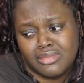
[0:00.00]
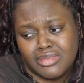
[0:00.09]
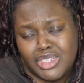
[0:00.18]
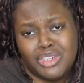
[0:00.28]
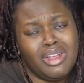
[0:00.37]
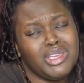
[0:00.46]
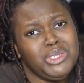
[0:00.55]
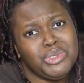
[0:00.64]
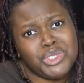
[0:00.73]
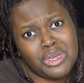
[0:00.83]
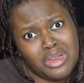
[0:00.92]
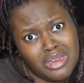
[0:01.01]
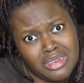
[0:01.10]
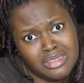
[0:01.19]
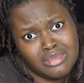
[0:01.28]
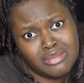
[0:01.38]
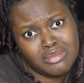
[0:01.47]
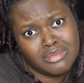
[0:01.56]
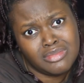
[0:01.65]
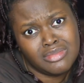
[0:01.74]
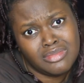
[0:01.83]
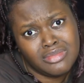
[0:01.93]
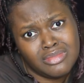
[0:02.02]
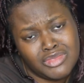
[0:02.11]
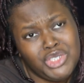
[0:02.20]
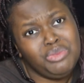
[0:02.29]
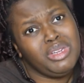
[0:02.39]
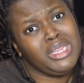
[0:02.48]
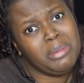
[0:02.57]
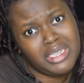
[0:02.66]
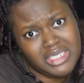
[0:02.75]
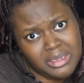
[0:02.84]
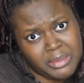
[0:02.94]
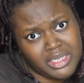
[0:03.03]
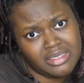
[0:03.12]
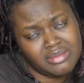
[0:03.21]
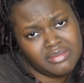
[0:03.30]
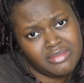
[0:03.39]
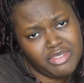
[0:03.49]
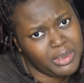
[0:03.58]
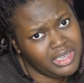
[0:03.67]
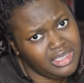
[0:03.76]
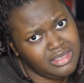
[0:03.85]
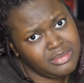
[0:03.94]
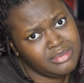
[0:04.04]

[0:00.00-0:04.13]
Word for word: Girl, are you sure? You really want Jimmy? For real?